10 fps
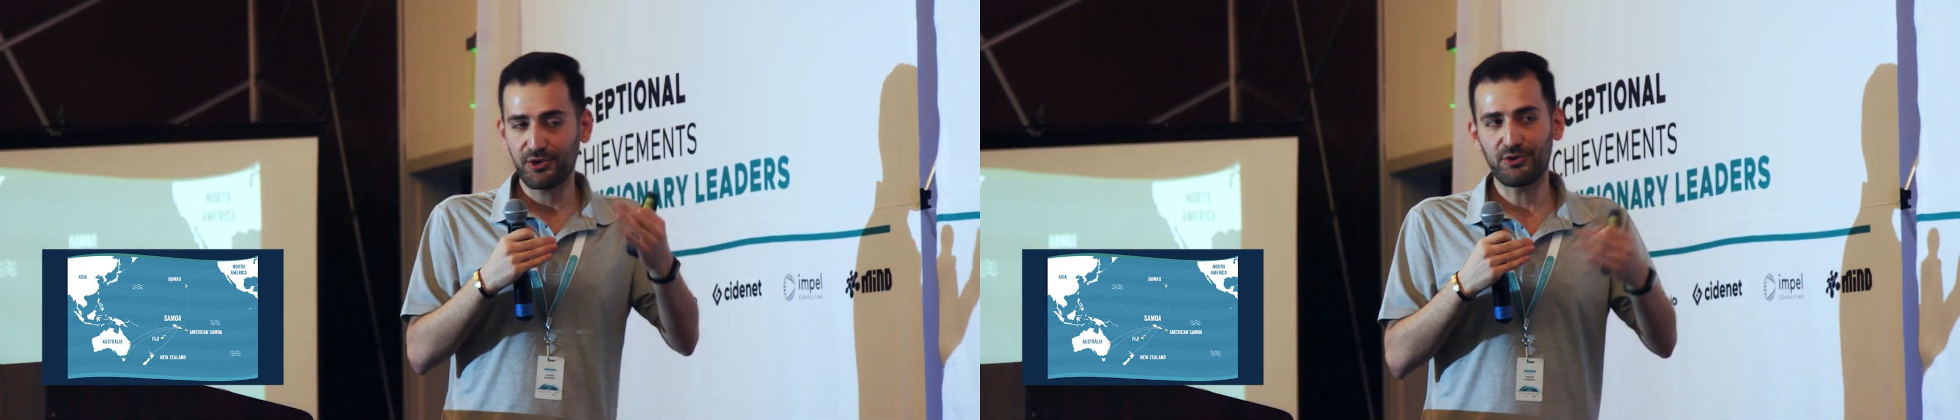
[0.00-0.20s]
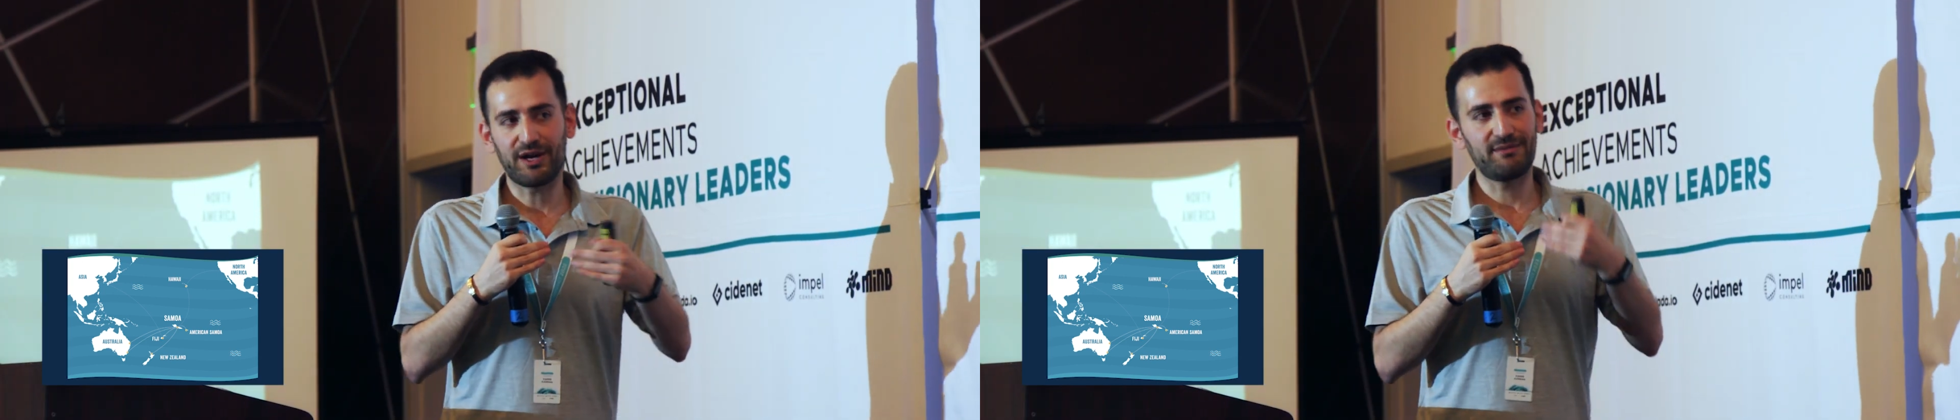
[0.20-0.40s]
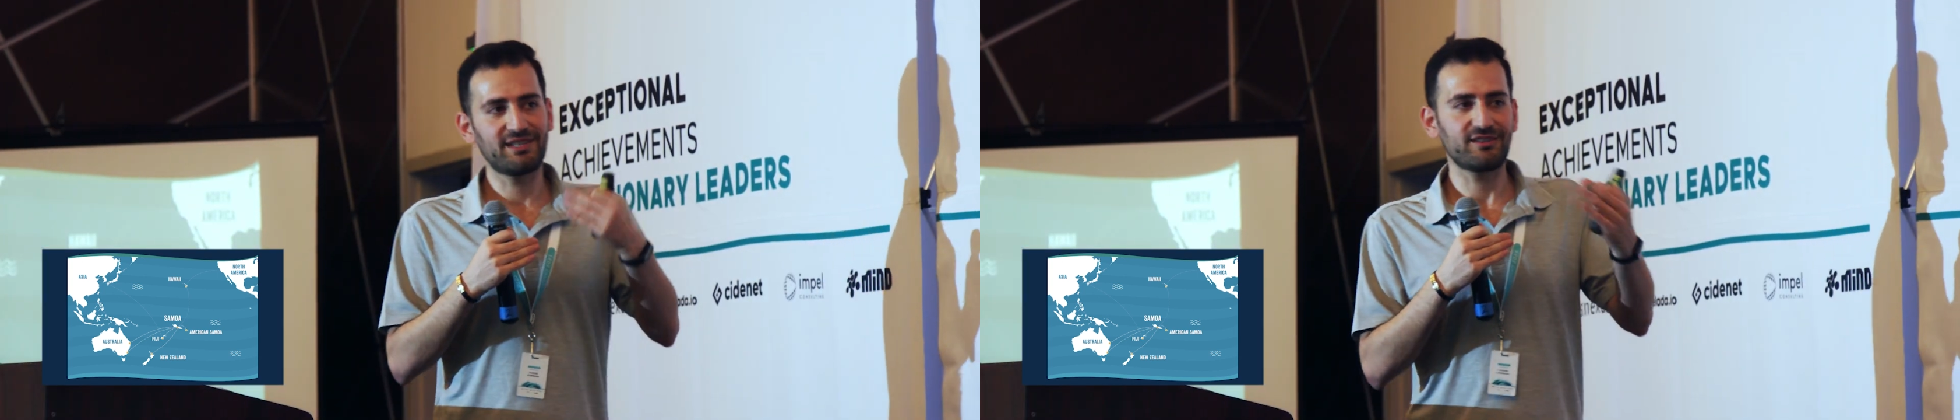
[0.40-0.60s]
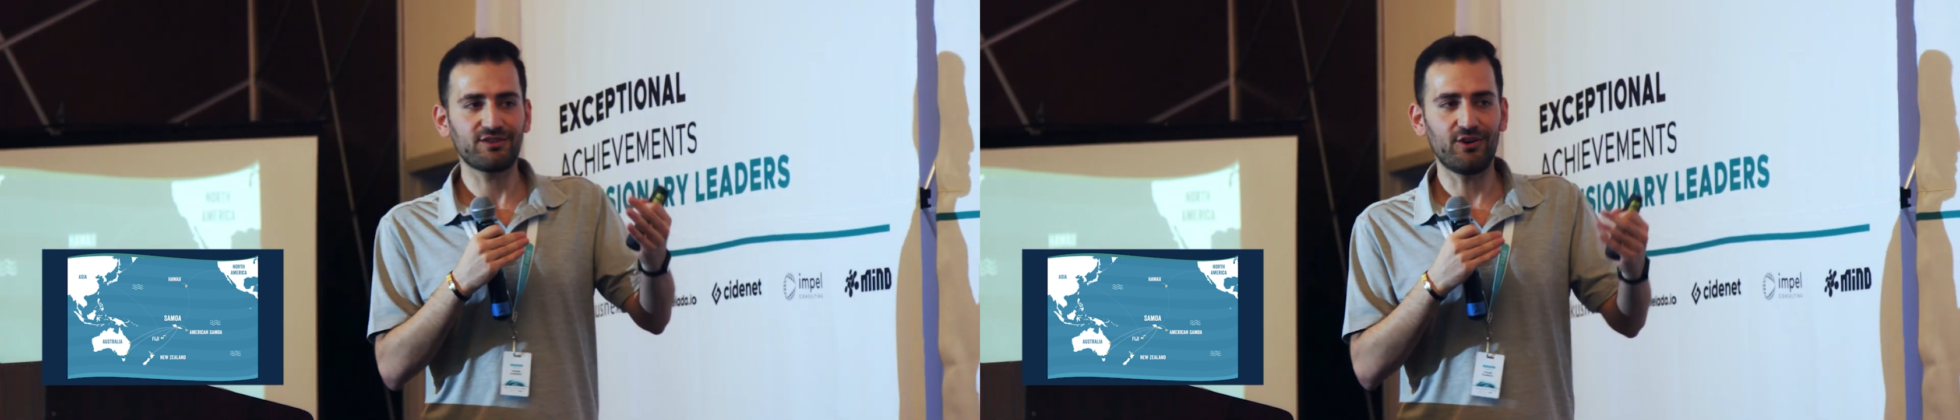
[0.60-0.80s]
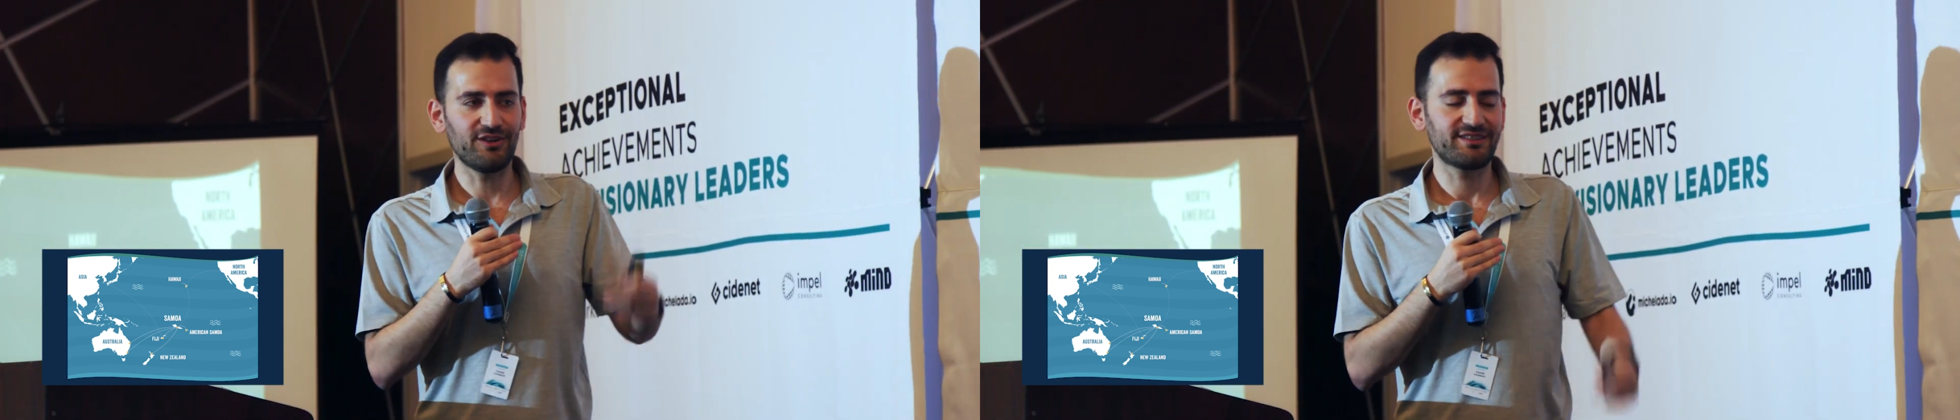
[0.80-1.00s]
requirements, it's
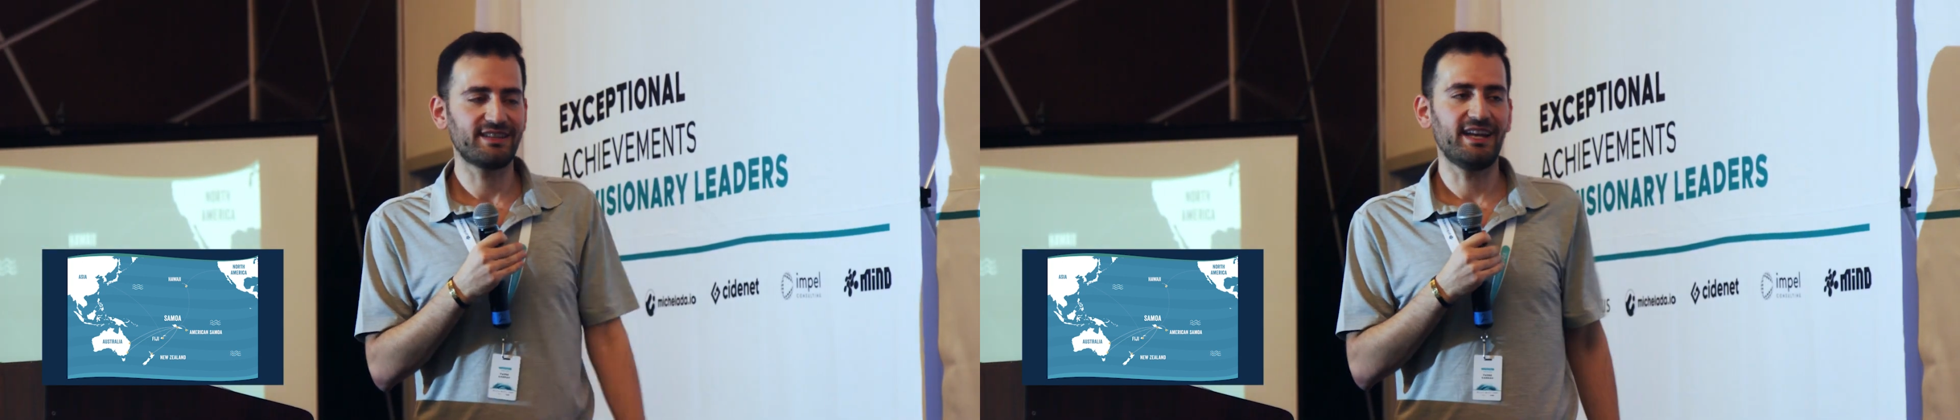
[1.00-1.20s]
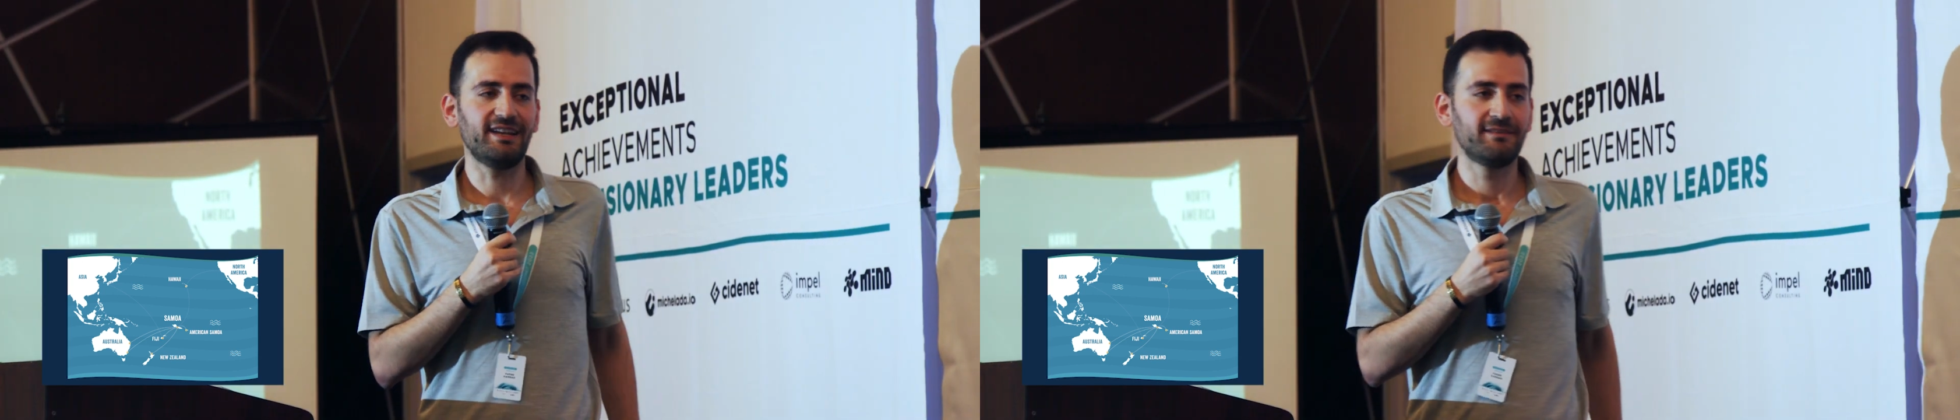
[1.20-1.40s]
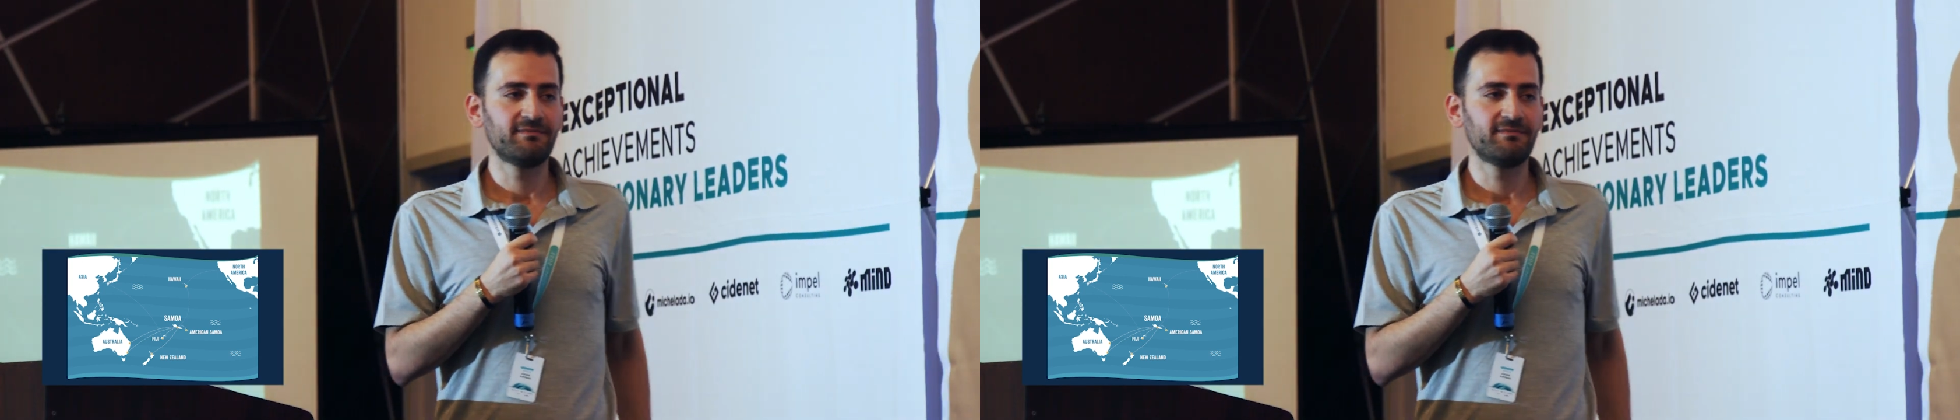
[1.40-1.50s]
all set.